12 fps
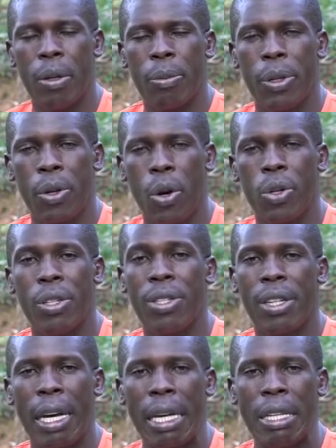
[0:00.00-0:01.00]
But God
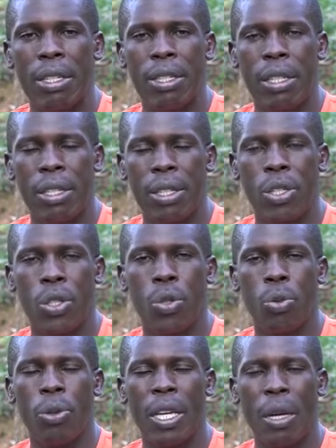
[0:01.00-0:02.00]
desires us
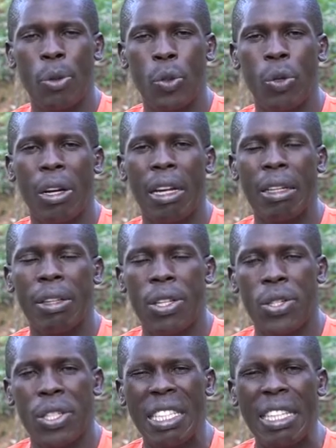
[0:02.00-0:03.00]
to be able to learn
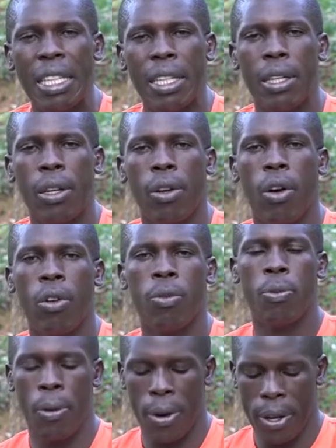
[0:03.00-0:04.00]
this skill of
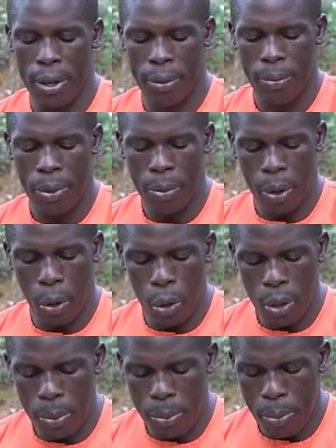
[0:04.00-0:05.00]
prayer,
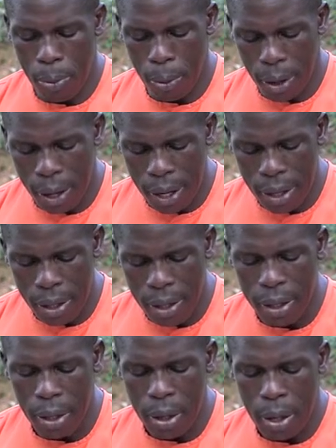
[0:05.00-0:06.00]
because
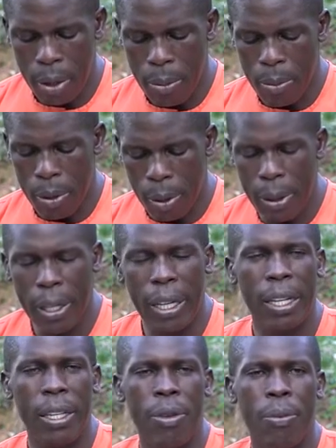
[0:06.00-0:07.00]
praying
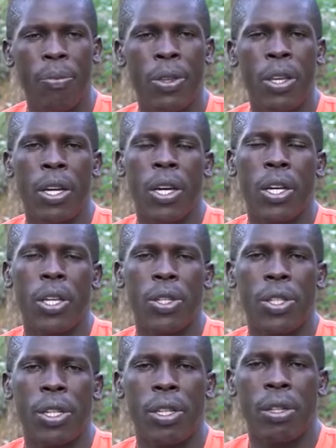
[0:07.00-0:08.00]
biblically
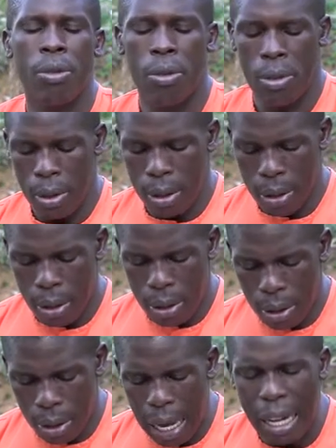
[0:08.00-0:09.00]
is a
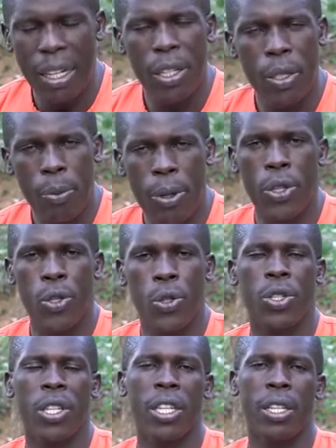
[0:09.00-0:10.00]
learned spiritual
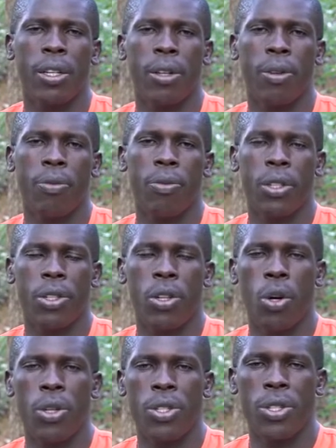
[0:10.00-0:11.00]
skill that
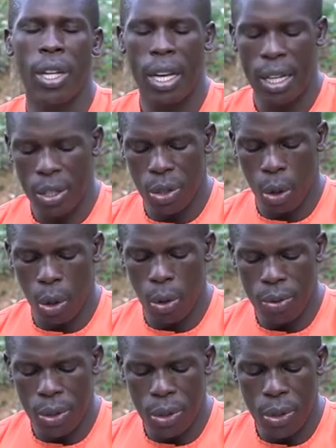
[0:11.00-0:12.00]
God desires all
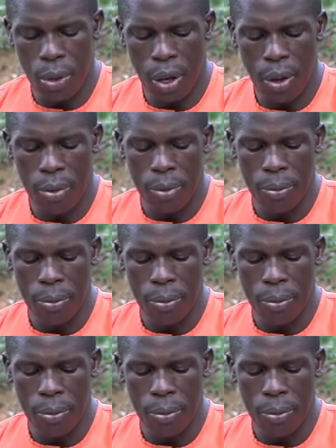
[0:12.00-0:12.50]
of us to have.